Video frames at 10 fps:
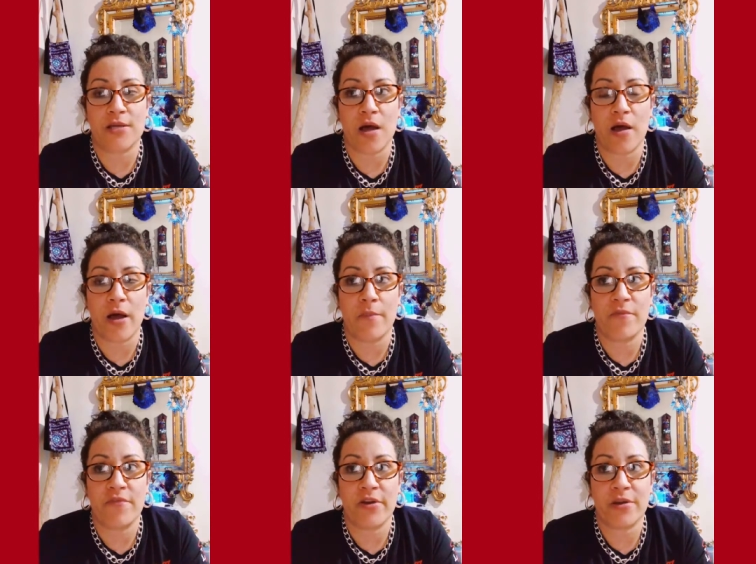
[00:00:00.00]
um,
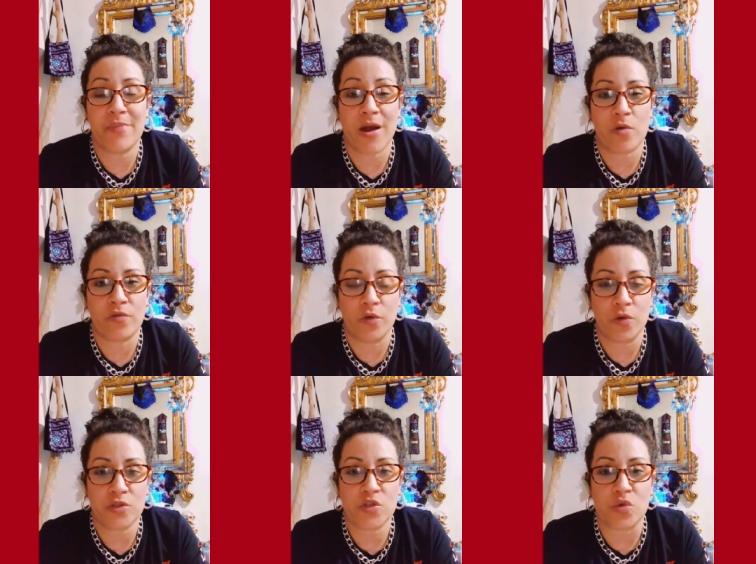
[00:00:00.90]
very
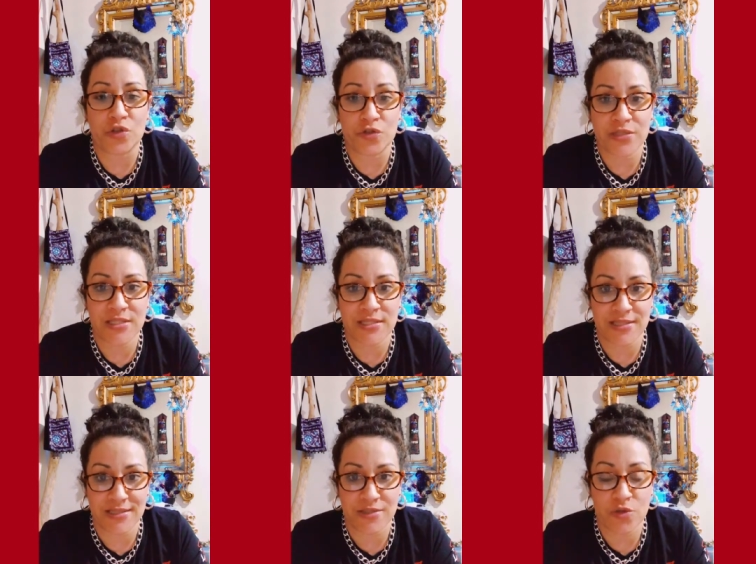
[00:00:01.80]
powerful
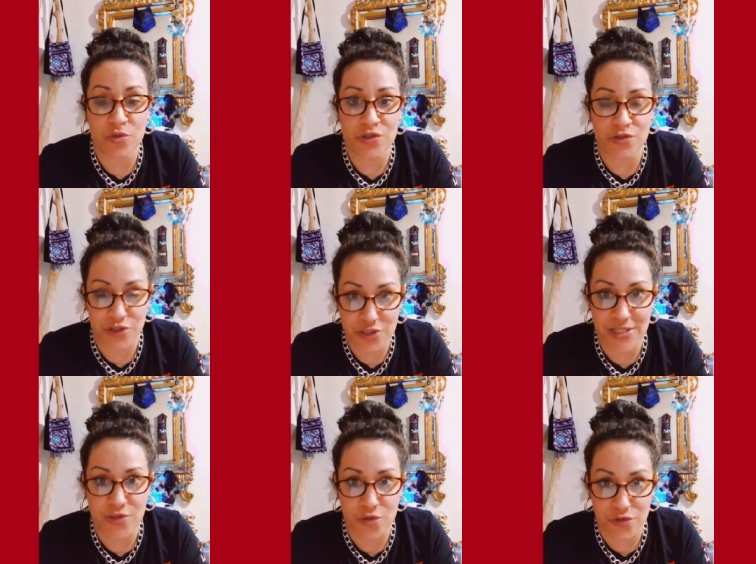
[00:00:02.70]
sorceresses sorcerers
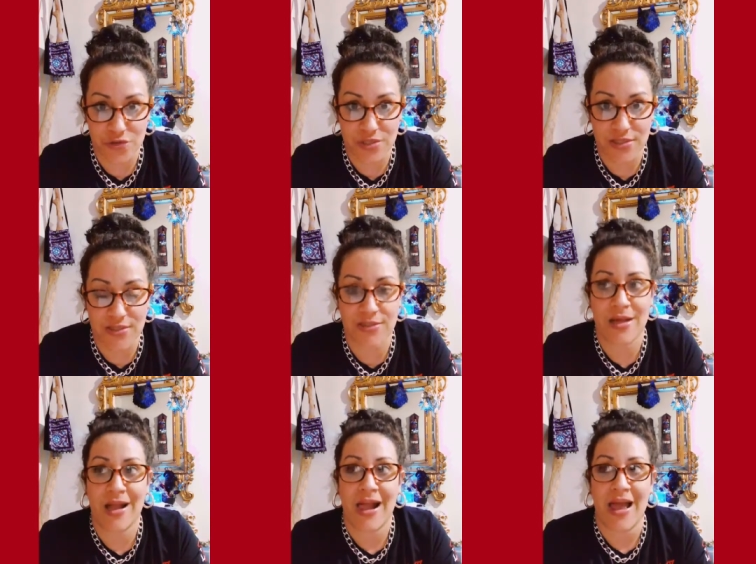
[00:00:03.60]
and sorceresses
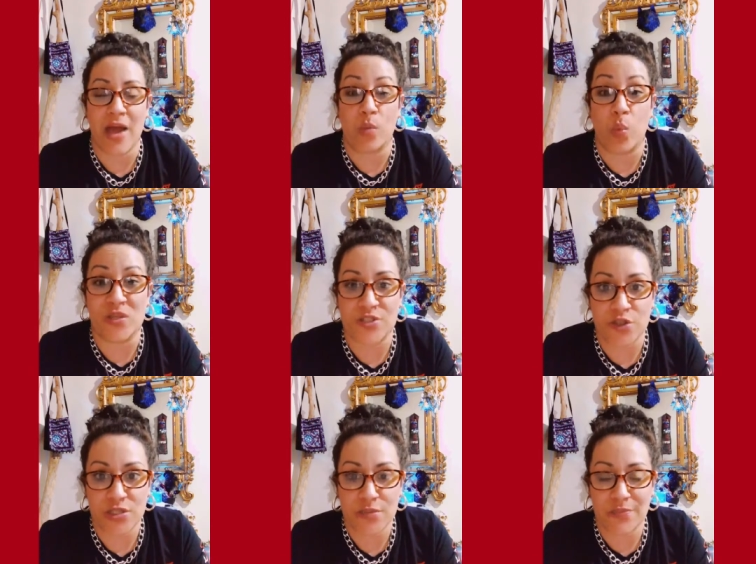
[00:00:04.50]
and
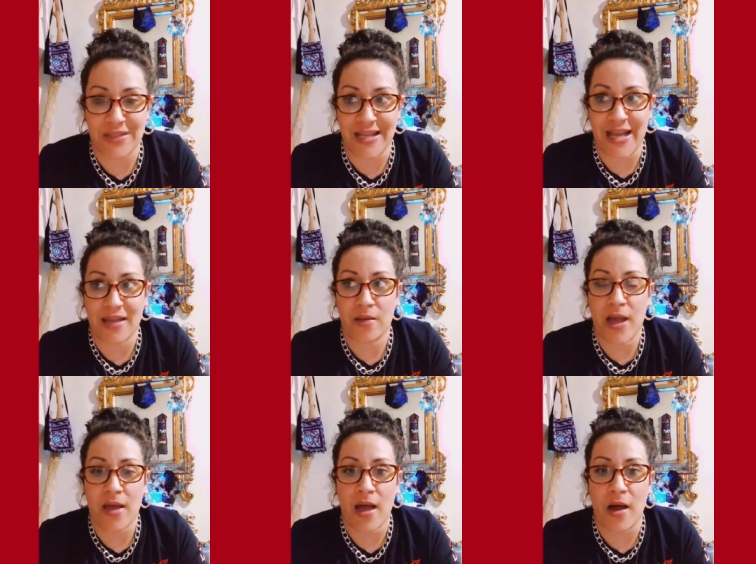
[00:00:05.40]
wizards but like
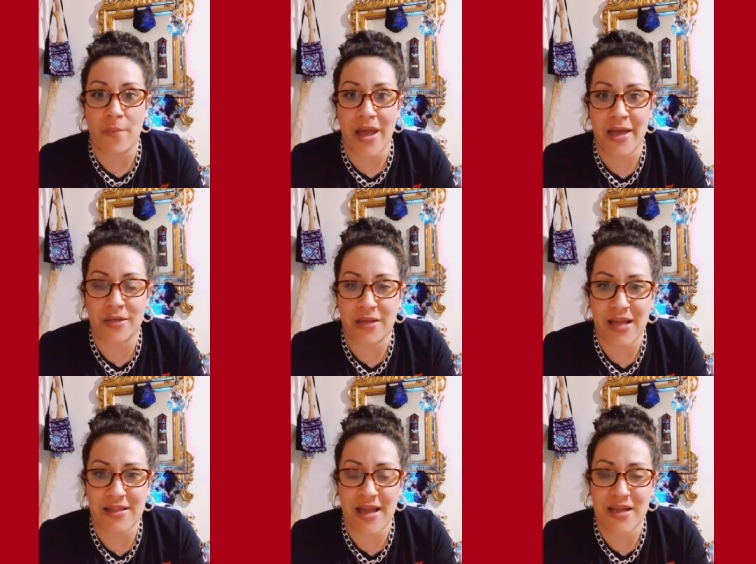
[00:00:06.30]
um, and
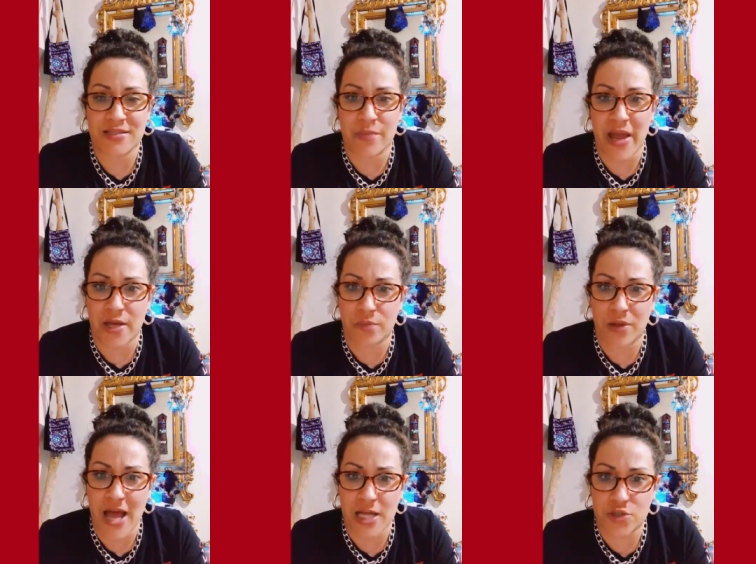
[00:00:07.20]
they had some animal
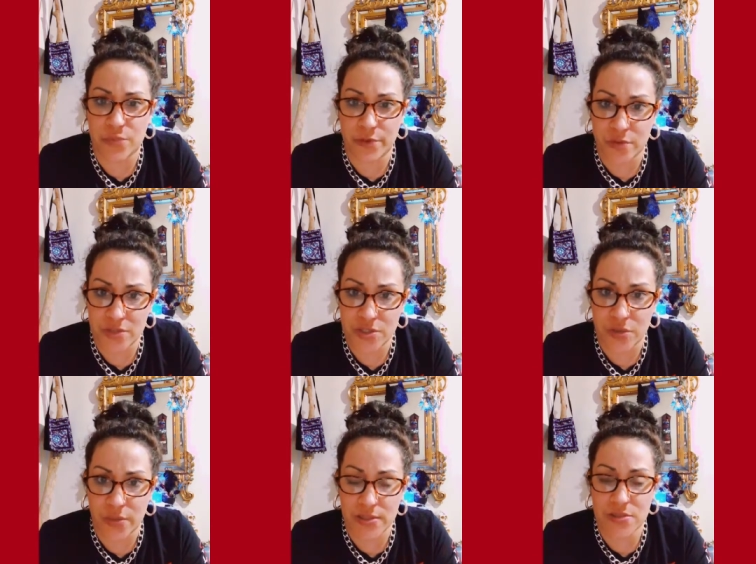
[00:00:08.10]
attributes
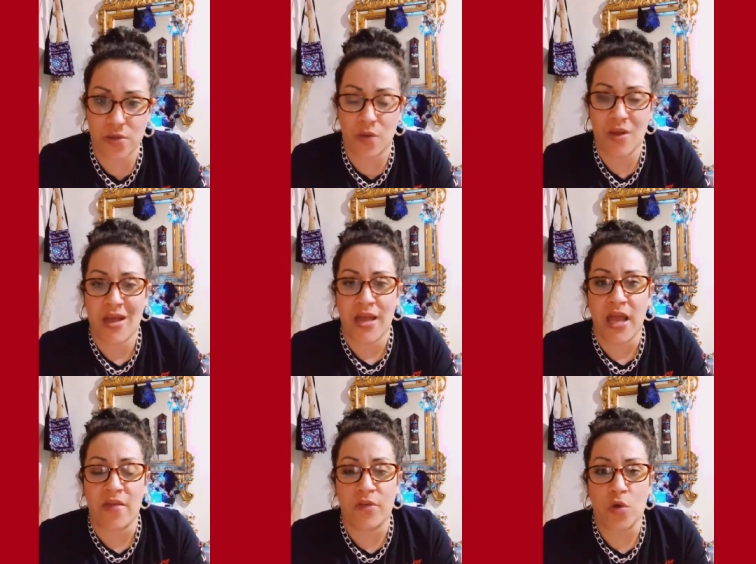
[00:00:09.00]
to it. So
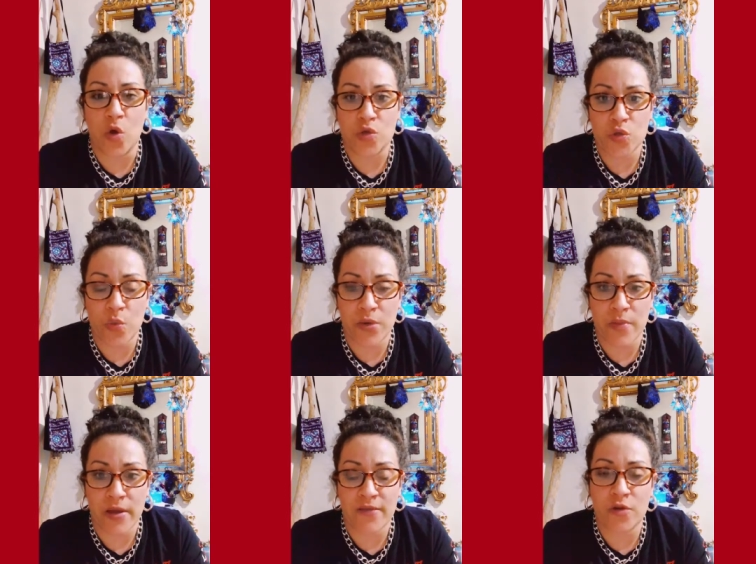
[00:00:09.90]
if you go to one of
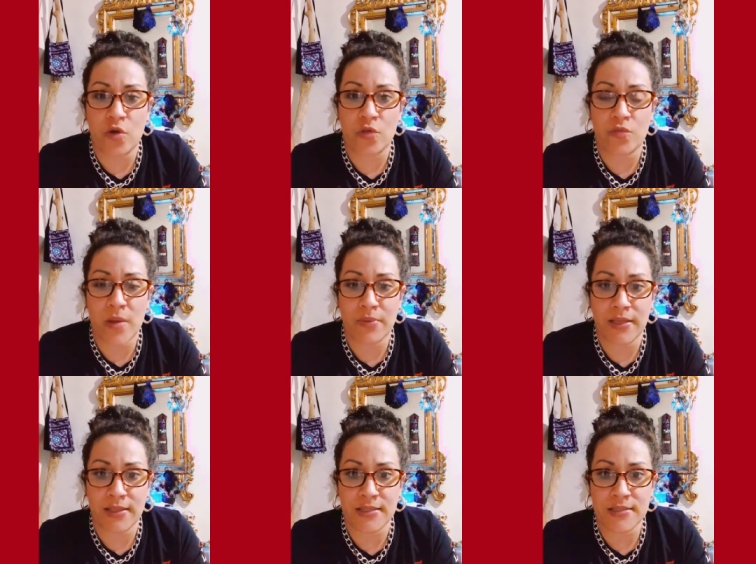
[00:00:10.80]
my, if you go through my
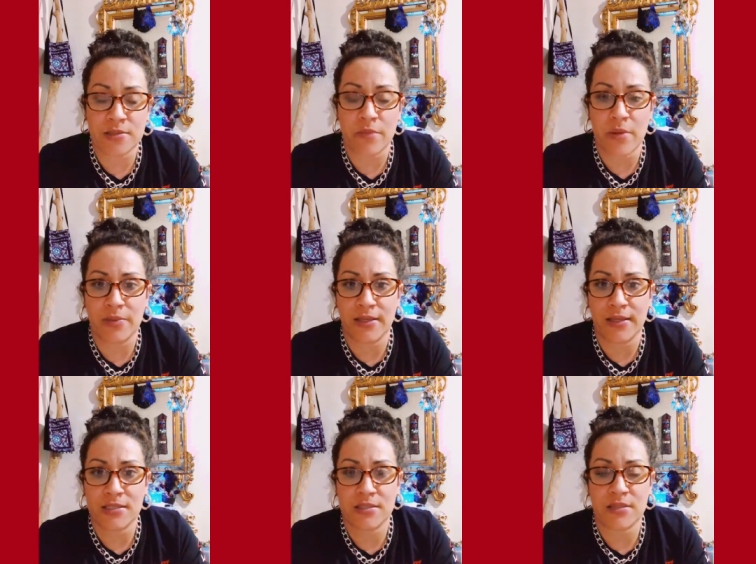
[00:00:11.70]
playlist, not my
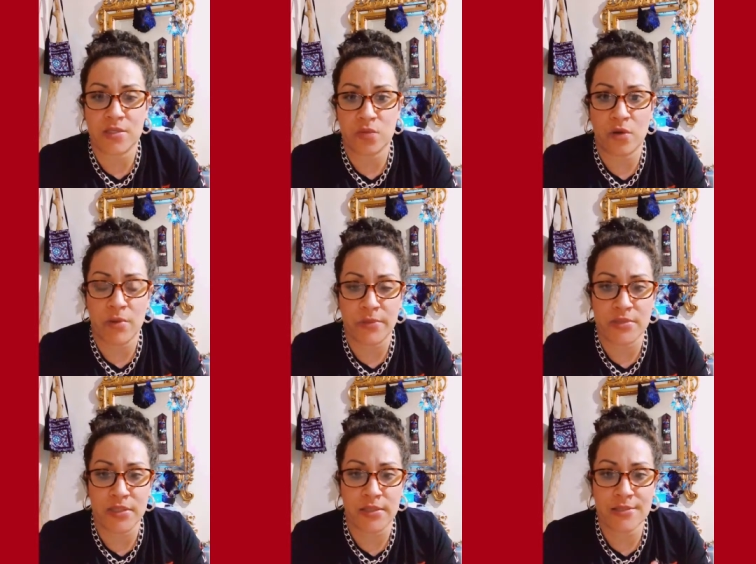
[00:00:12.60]
playlist, that's where all my
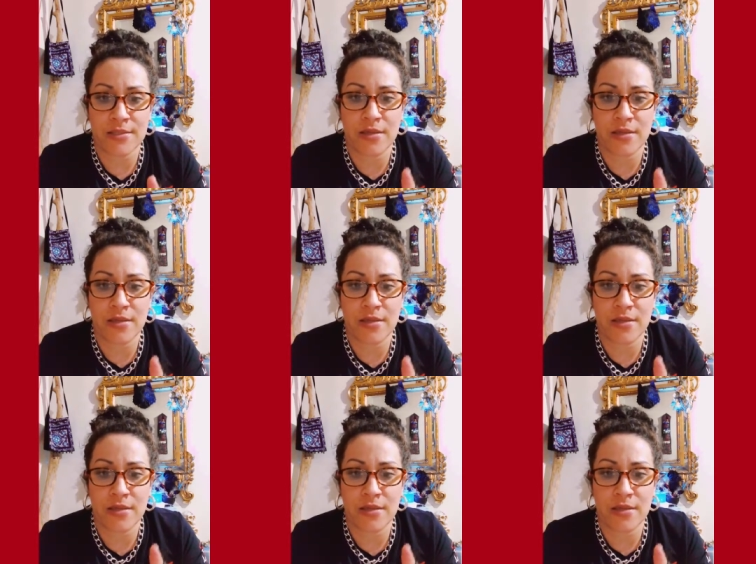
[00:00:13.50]
music is.